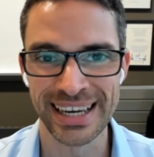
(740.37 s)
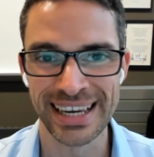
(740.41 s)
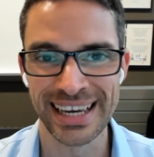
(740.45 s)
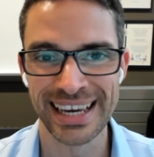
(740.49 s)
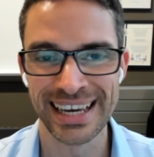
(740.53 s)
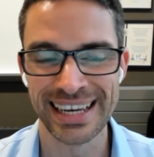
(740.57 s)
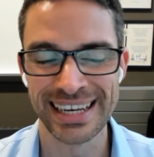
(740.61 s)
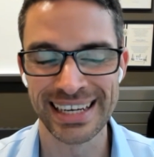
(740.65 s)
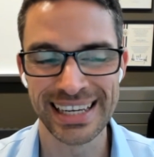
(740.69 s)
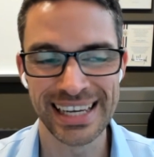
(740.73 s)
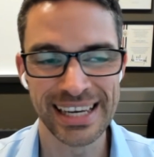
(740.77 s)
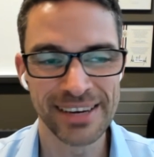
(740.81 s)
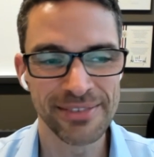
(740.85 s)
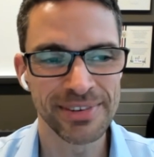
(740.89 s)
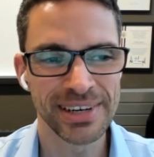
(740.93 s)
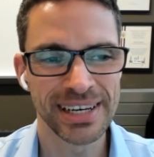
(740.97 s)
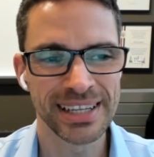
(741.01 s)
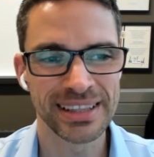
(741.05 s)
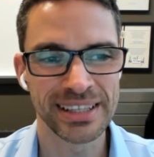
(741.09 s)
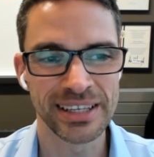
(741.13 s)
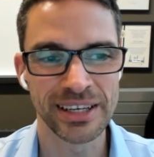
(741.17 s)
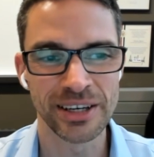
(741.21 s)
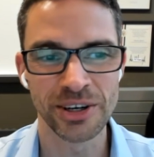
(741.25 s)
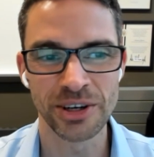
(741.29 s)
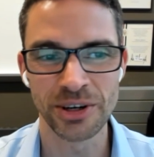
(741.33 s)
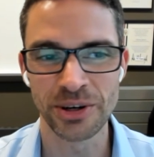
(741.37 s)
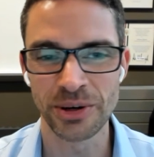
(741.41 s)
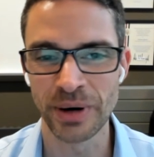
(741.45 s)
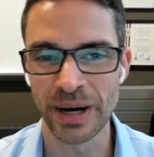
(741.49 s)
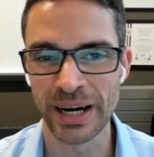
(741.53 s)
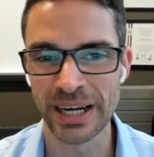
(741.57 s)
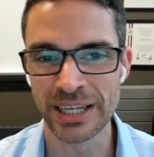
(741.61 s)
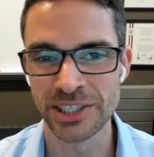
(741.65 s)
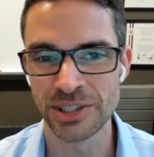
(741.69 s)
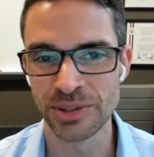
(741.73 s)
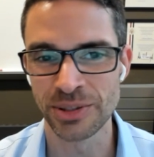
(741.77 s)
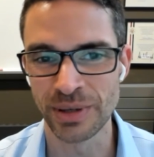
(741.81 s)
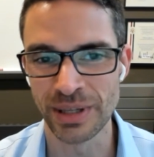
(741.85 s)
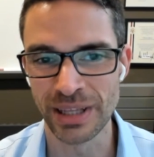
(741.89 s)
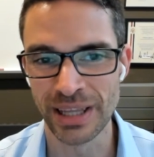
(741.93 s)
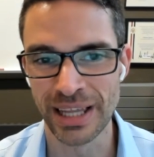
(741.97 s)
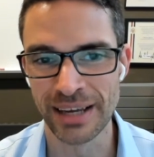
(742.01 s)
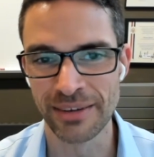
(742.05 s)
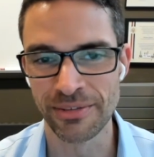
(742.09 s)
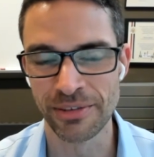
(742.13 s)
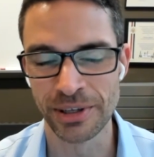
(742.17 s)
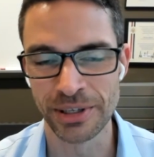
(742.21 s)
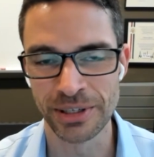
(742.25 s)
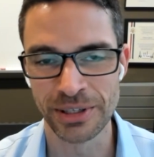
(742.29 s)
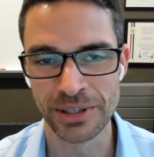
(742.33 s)
And even at the undergraduate
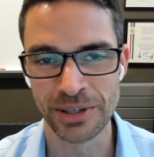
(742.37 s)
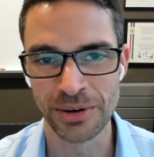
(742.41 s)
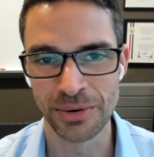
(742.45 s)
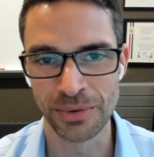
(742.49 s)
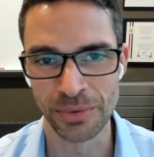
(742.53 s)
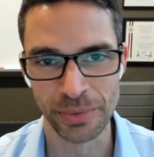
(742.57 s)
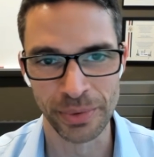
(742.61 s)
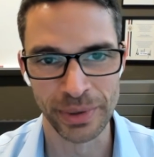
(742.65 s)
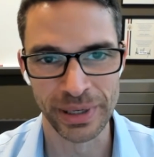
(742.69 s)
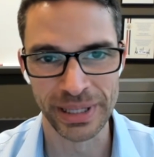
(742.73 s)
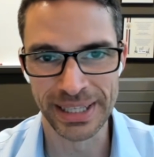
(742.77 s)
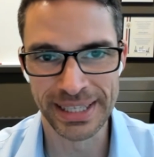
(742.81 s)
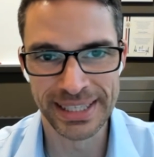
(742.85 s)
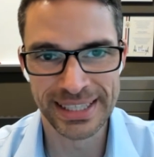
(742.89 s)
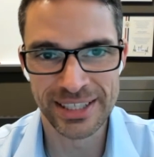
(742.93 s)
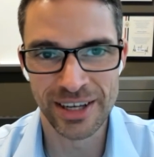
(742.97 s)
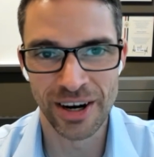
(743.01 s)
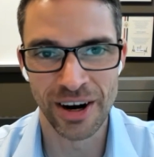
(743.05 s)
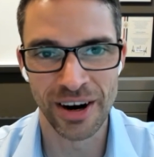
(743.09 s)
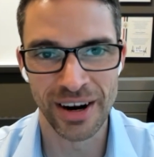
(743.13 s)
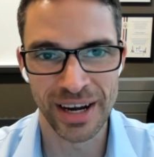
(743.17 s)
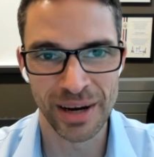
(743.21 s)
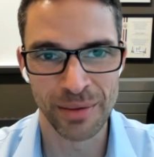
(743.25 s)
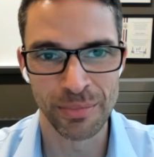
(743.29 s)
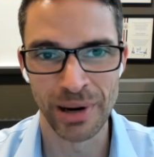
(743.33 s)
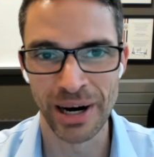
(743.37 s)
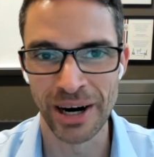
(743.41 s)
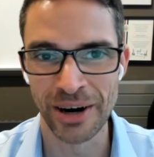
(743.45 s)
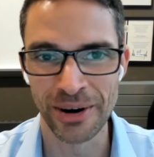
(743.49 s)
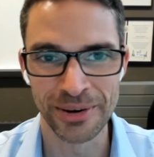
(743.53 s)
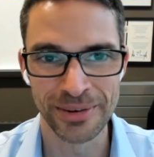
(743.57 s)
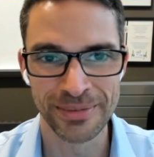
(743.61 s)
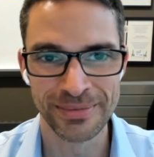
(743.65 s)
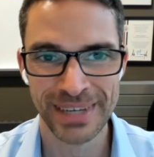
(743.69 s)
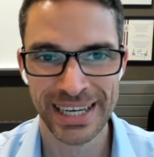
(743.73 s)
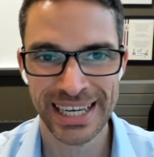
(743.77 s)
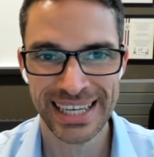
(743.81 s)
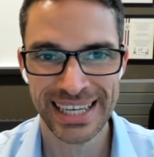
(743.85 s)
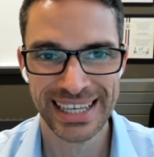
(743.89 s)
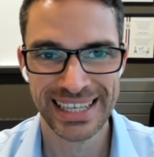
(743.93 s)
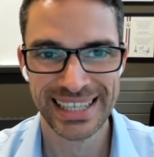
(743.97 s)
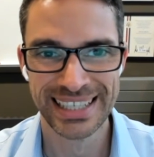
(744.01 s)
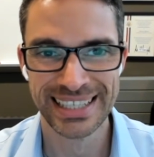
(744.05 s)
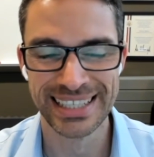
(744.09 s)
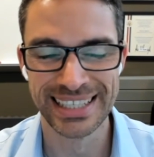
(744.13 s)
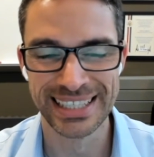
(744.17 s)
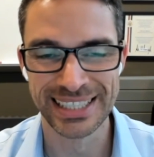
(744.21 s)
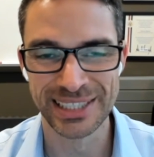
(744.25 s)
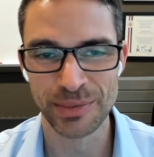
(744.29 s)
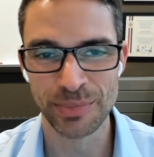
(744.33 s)
level, you don't really talk about
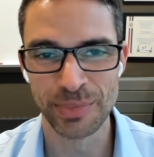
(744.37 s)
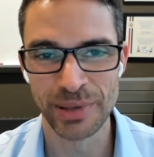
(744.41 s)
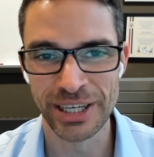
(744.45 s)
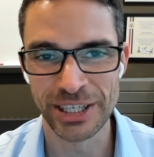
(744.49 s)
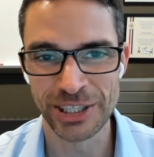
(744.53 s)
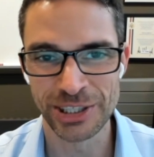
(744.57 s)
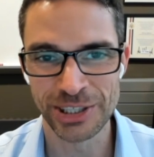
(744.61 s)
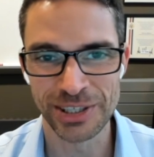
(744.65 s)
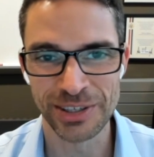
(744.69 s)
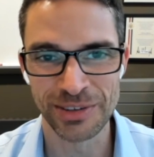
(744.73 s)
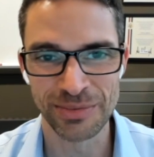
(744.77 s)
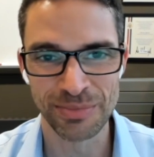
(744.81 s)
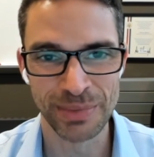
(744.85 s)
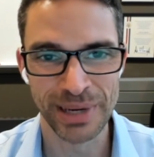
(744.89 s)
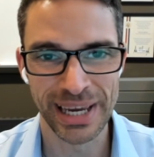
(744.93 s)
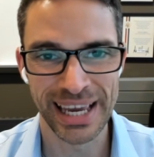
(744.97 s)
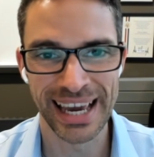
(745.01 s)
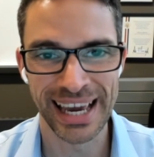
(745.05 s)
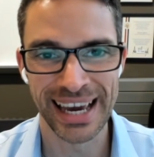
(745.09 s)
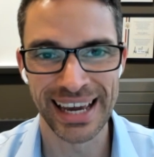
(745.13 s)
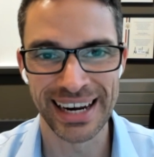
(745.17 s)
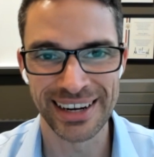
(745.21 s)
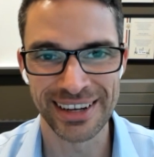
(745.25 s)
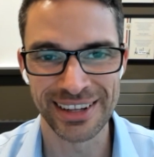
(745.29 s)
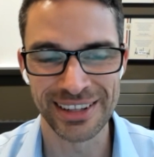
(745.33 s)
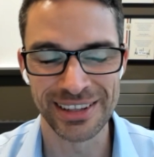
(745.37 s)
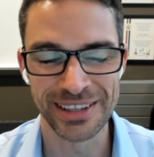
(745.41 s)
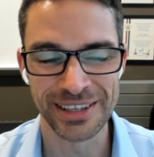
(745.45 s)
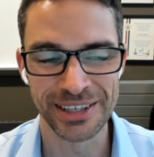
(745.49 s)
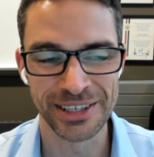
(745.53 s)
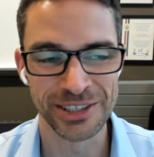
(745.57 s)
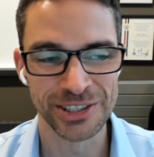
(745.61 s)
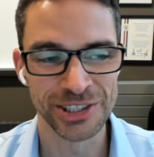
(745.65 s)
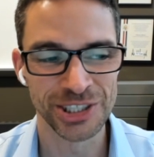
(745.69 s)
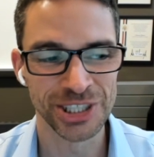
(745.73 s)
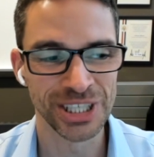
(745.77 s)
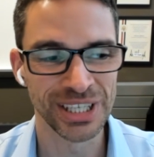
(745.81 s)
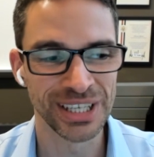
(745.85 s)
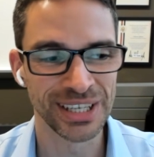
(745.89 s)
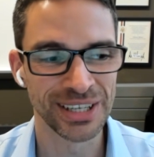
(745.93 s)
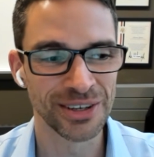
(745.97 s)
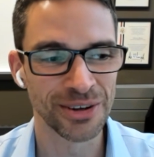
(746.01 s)
dissipation of mechanical energy.